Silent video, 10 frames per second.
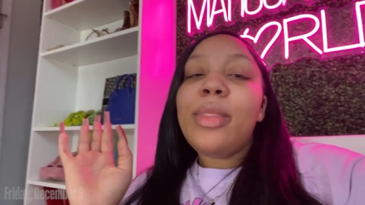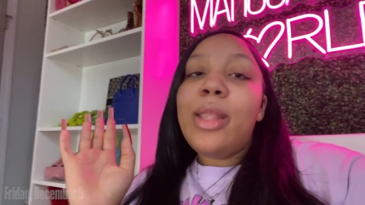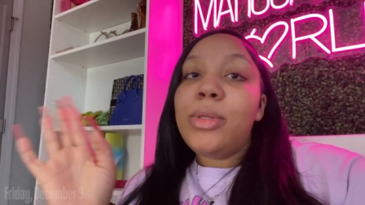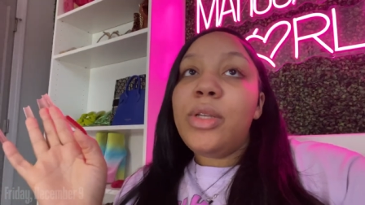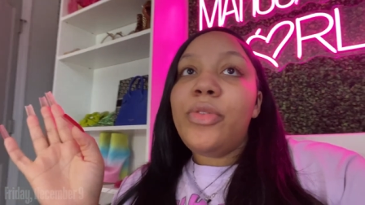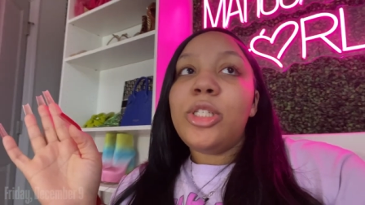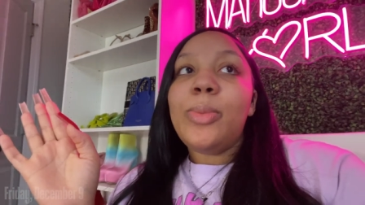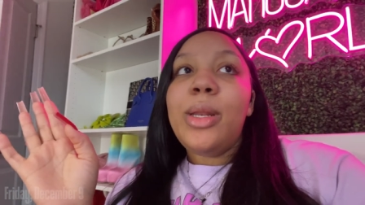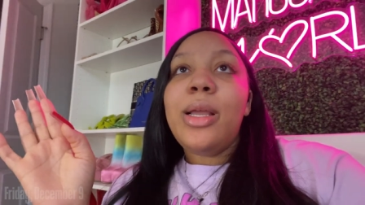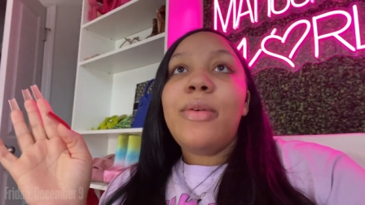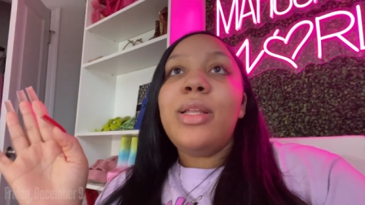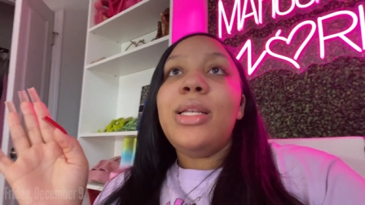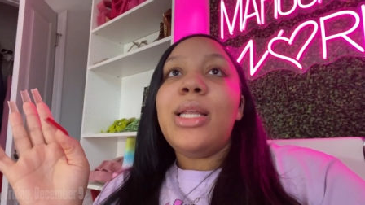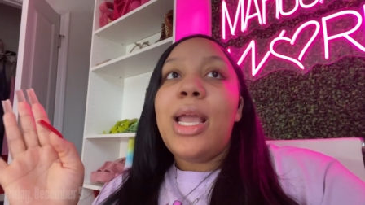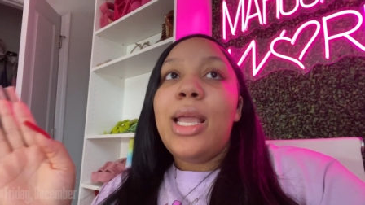That was the first meeting of the
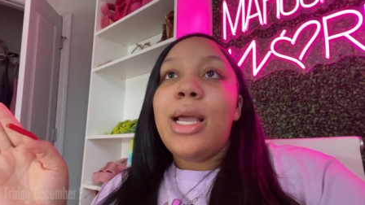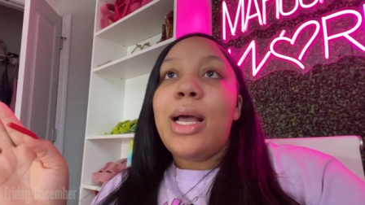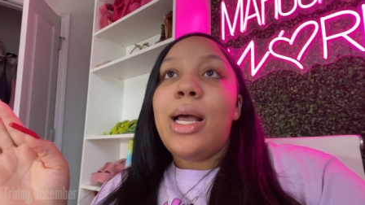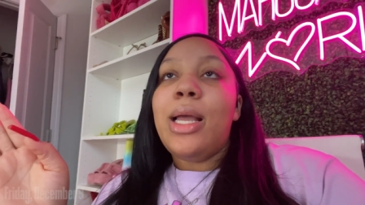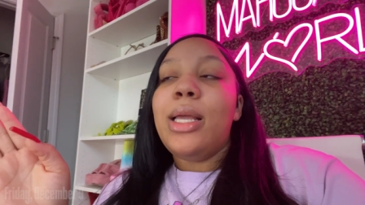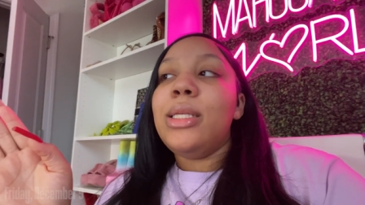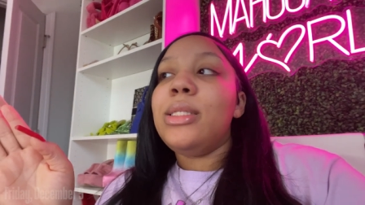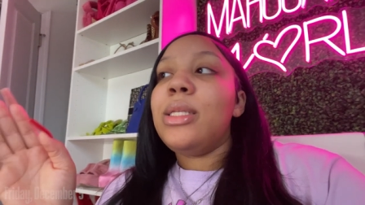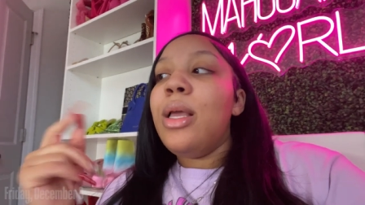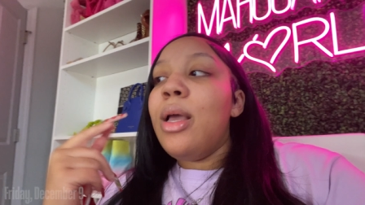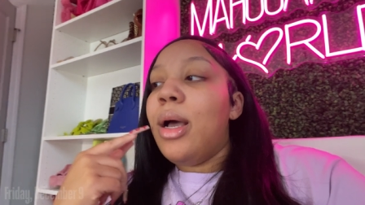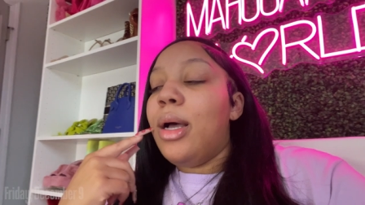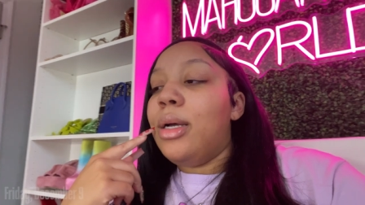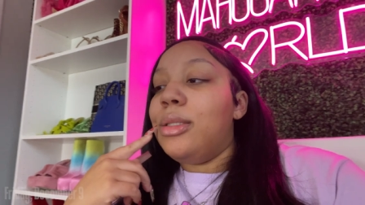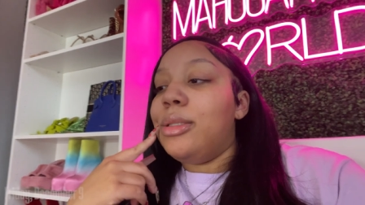day, guys.
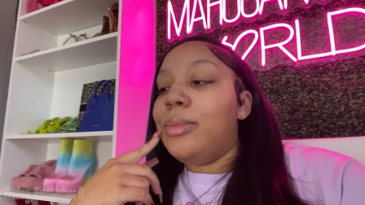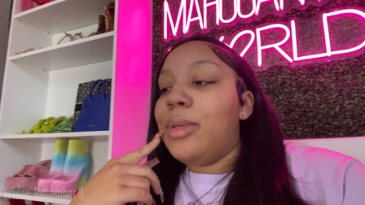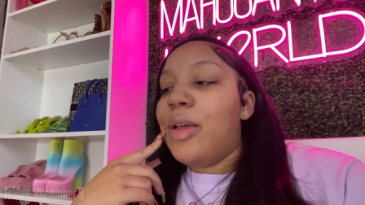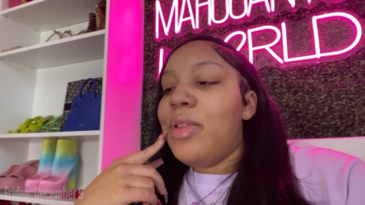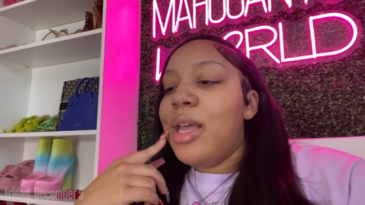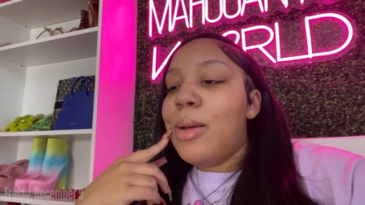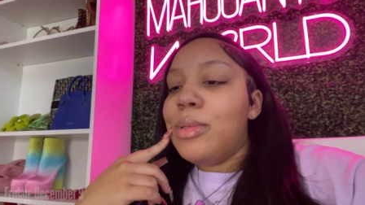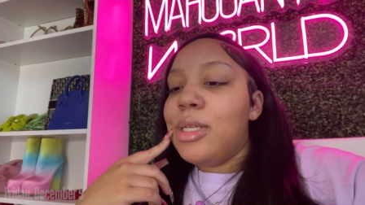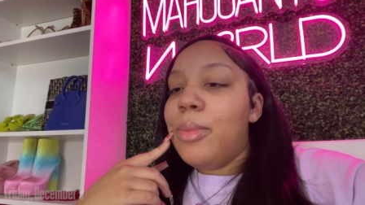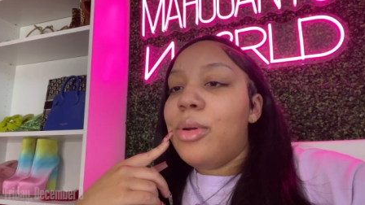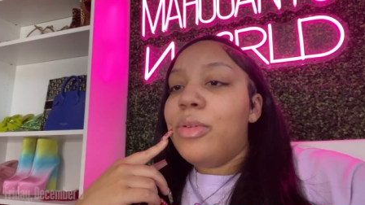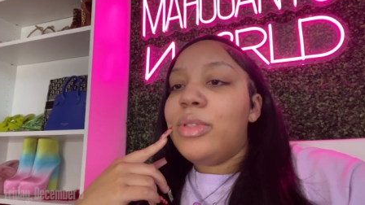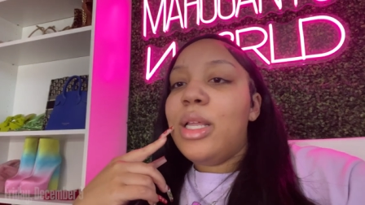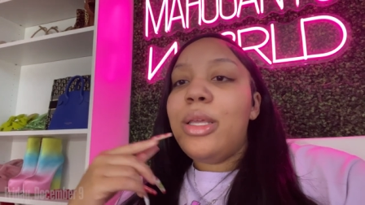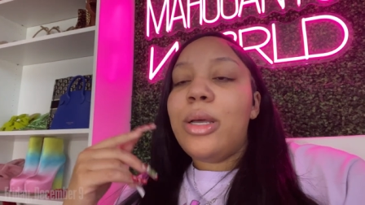Um, I feel like I was in the middle of
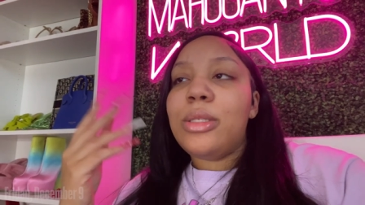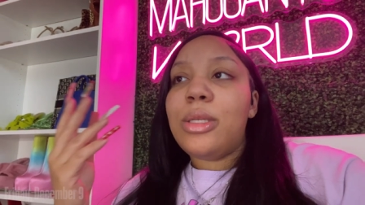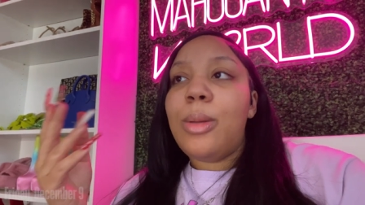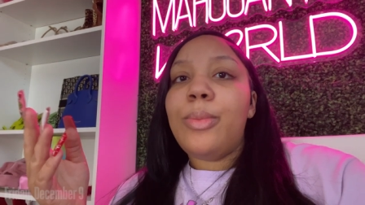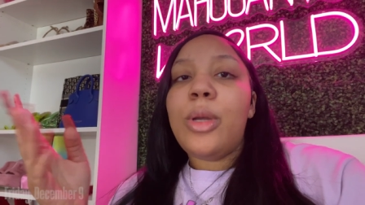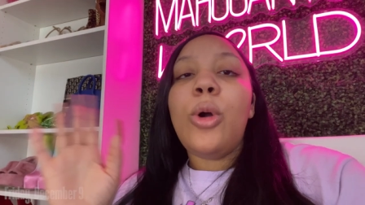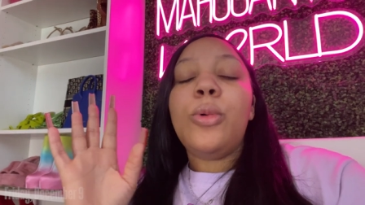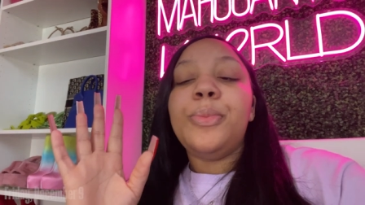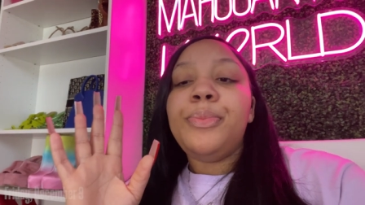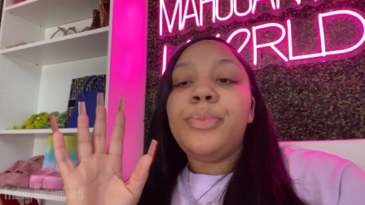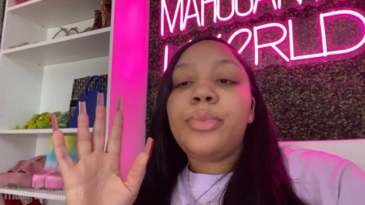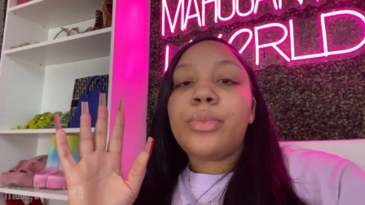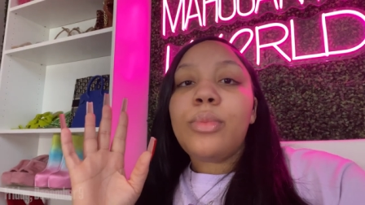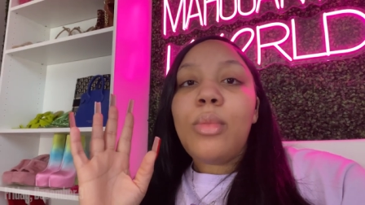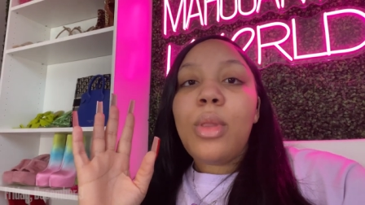telling y'all some. Oh,
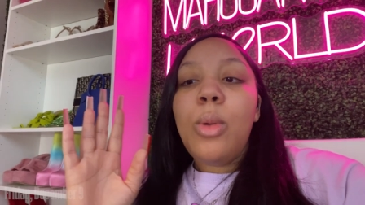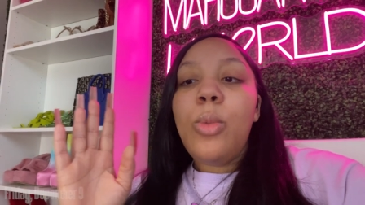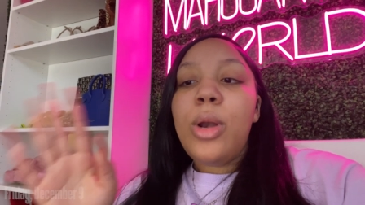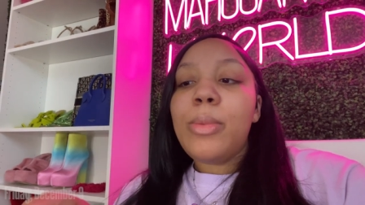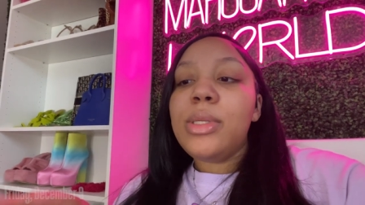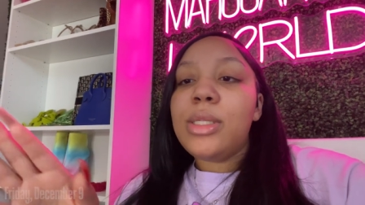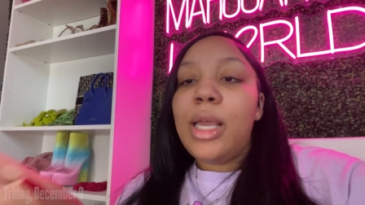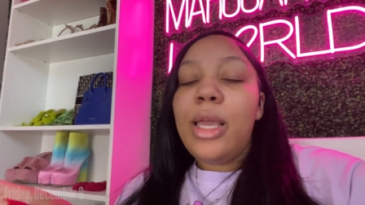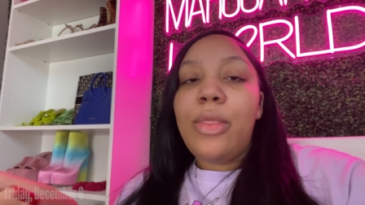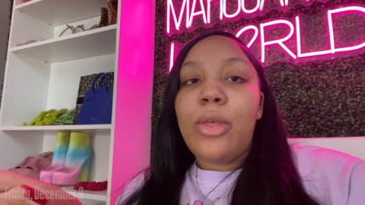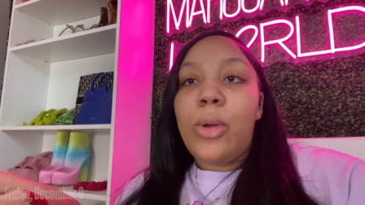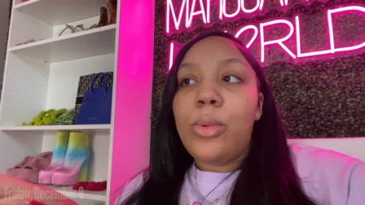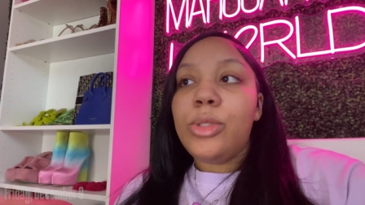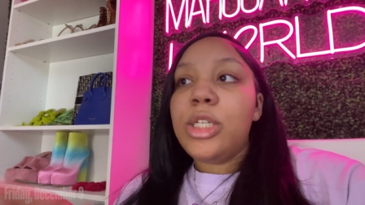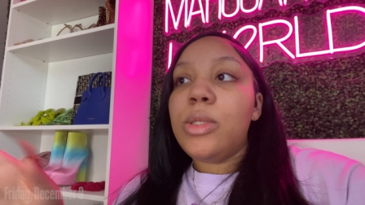what I was saying though,
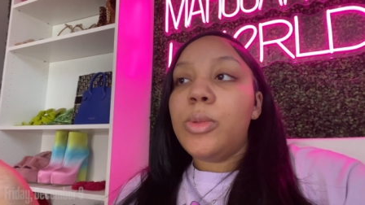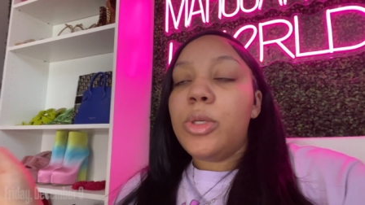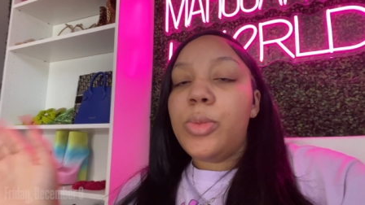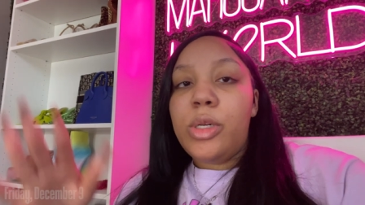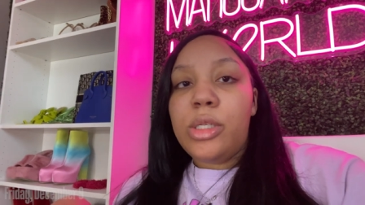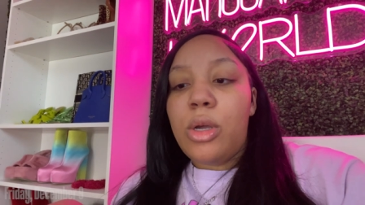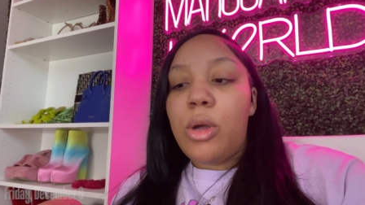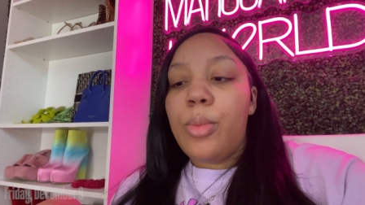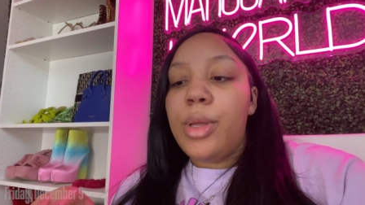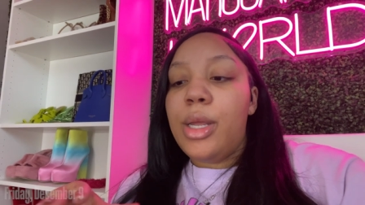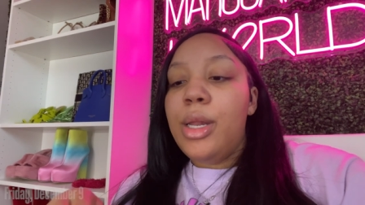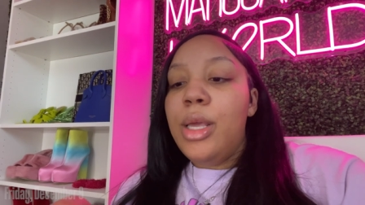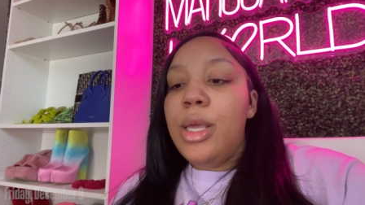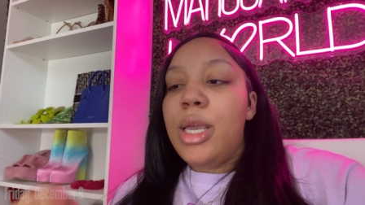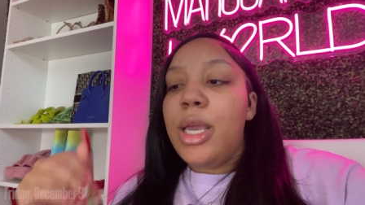Justin was supposed to be on this call, but
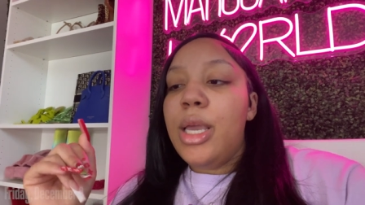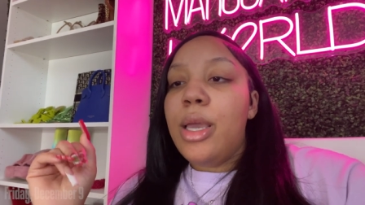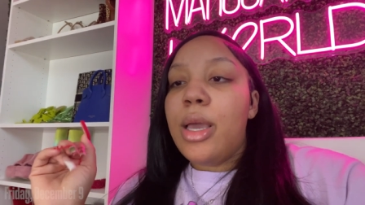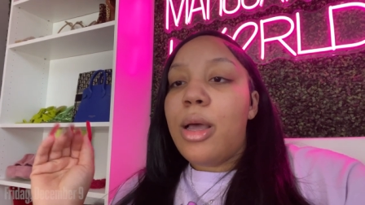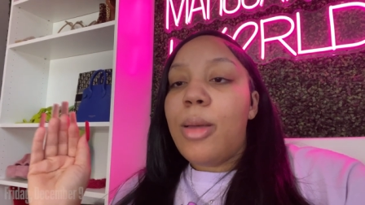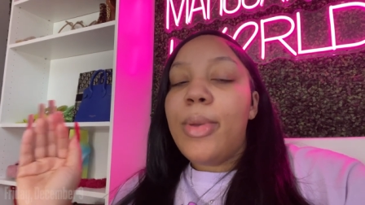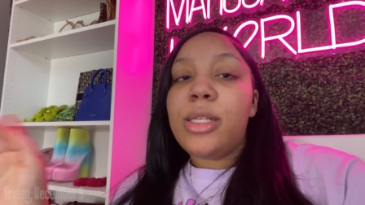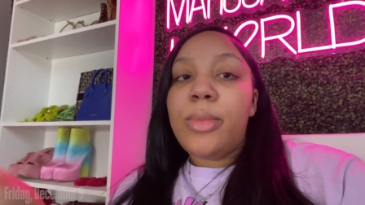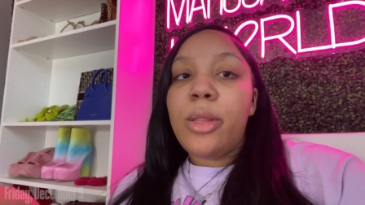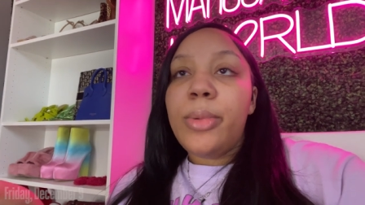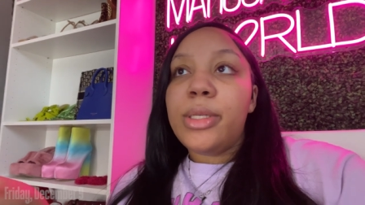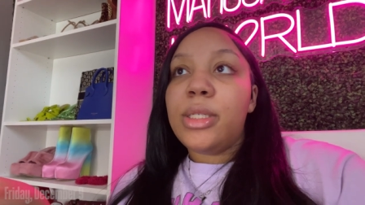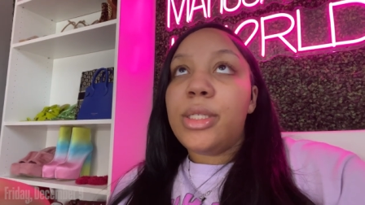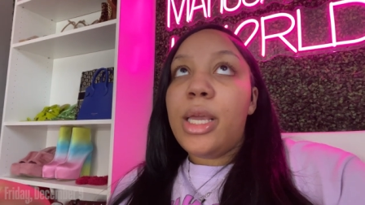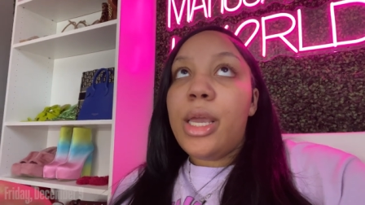he um, had some other business
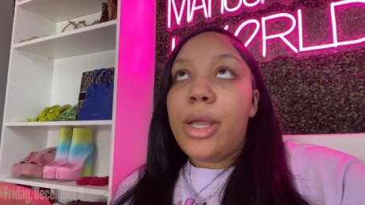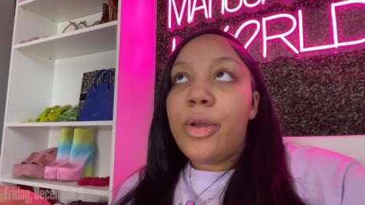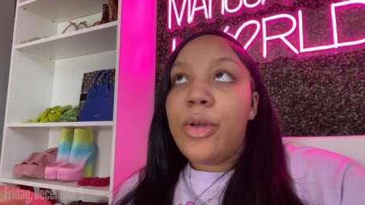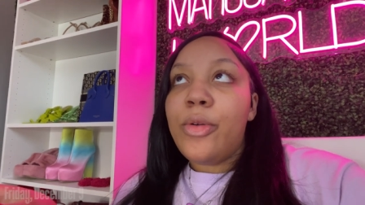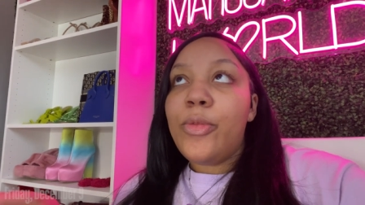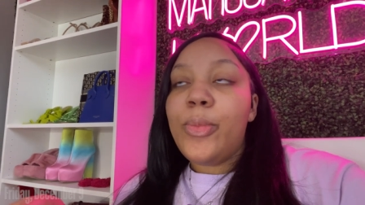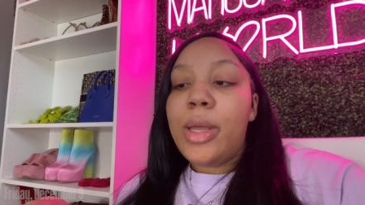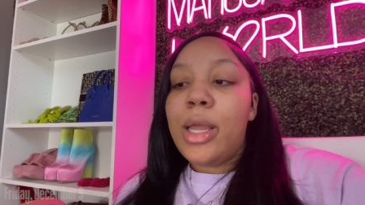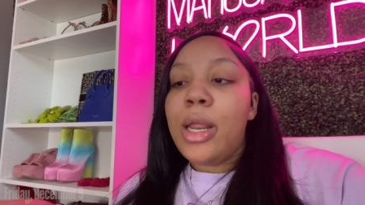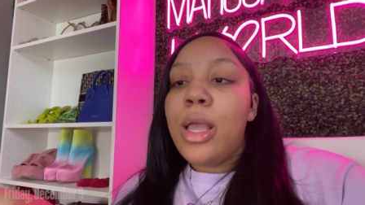to take care of. But